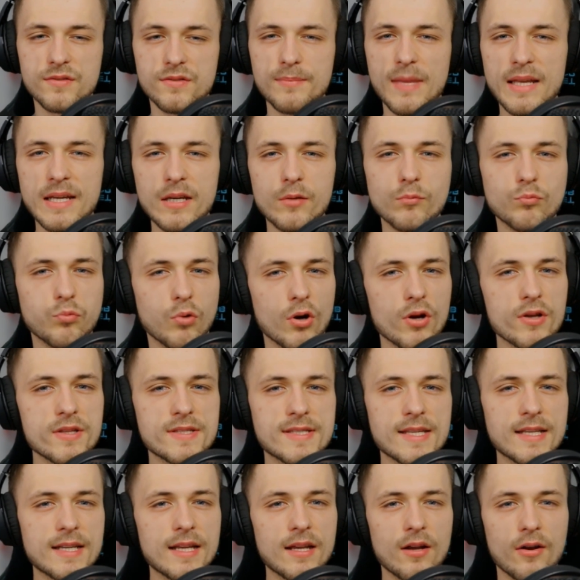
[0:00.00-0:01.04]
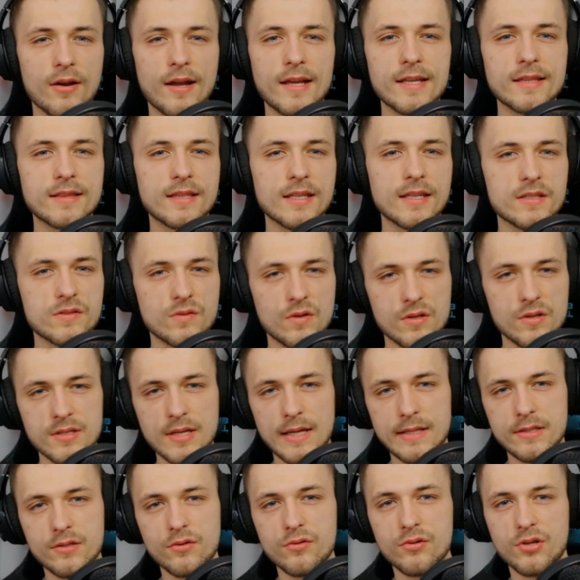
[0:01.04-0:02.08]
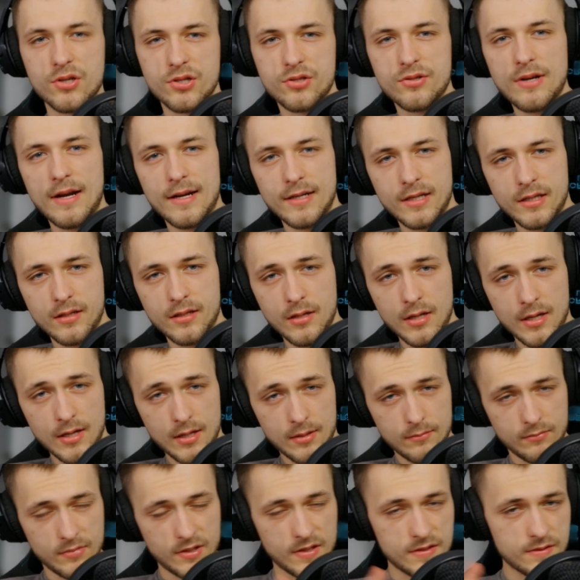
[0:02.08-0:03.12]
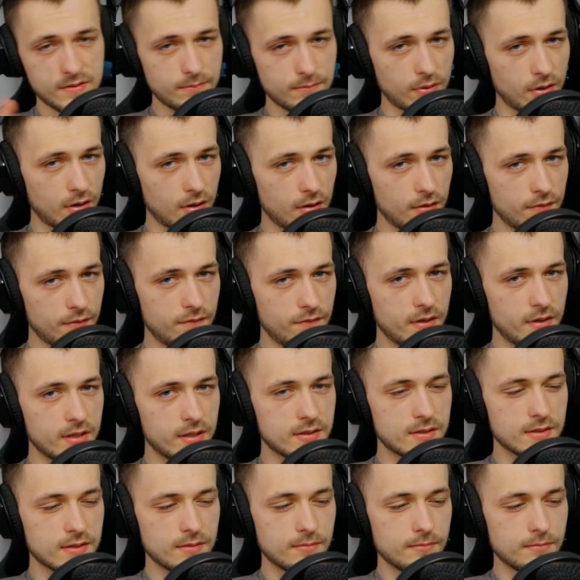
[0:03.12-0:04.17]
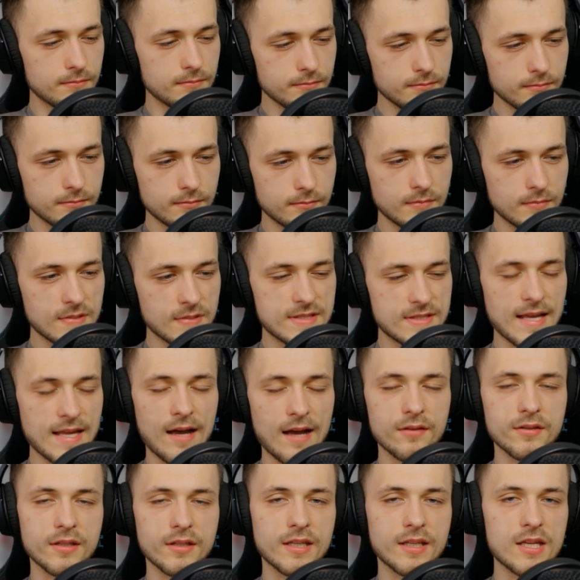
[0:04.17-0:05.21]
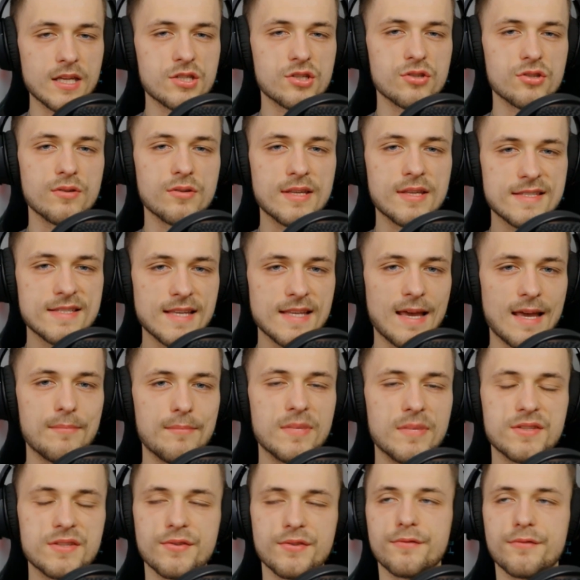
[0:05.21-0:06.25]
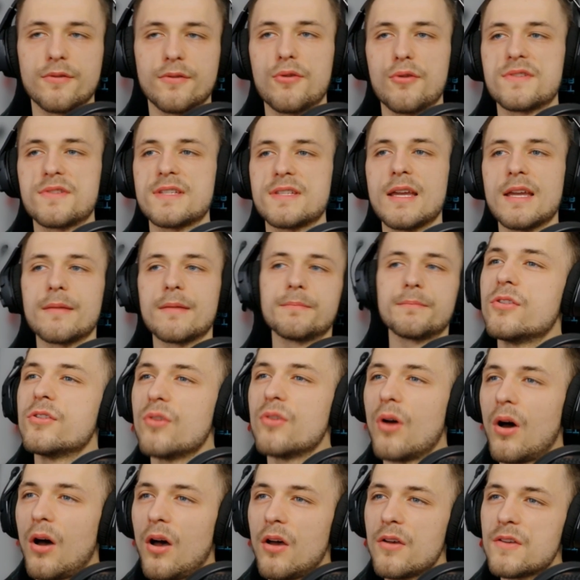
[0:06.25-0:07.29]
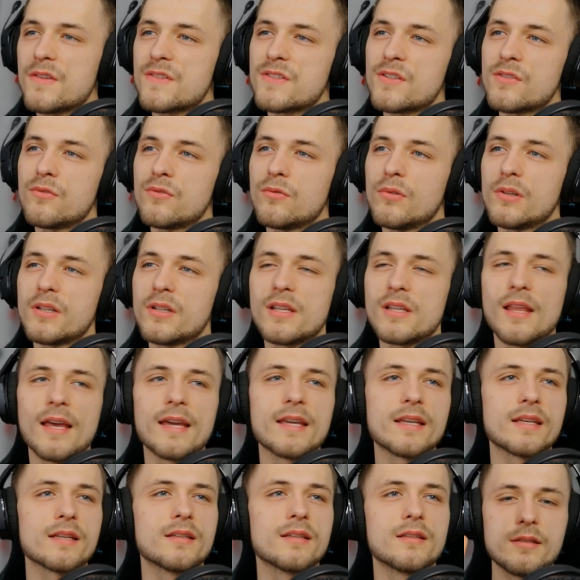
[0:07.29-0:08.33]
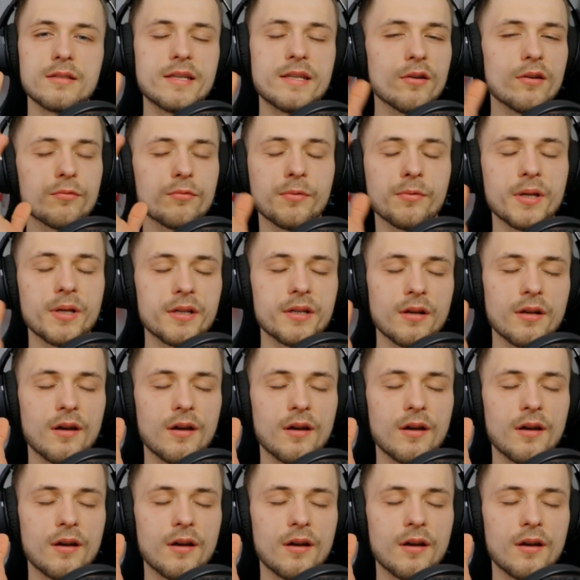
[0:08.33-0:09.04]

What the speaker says: many words in it or anything, so it's not too distracting, but it's perfect sound to get you into that mental flow state. You also want to like get rid